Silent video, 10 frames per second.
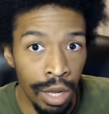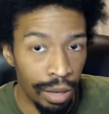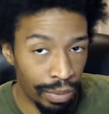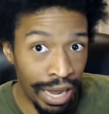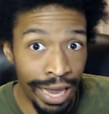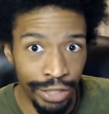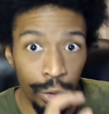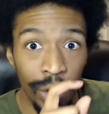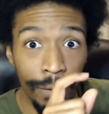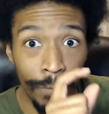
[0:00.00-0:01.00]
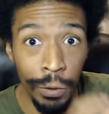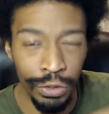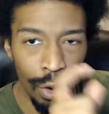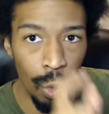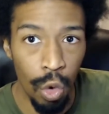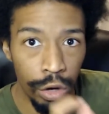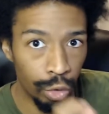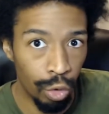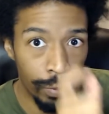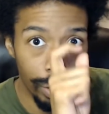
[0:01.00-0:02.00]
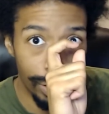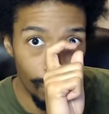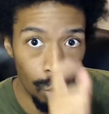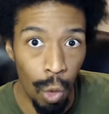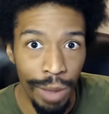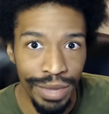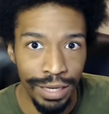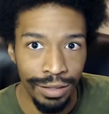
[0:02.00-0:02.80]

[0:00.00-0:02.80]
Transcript: But I actually want to focus on one group for 1 minute.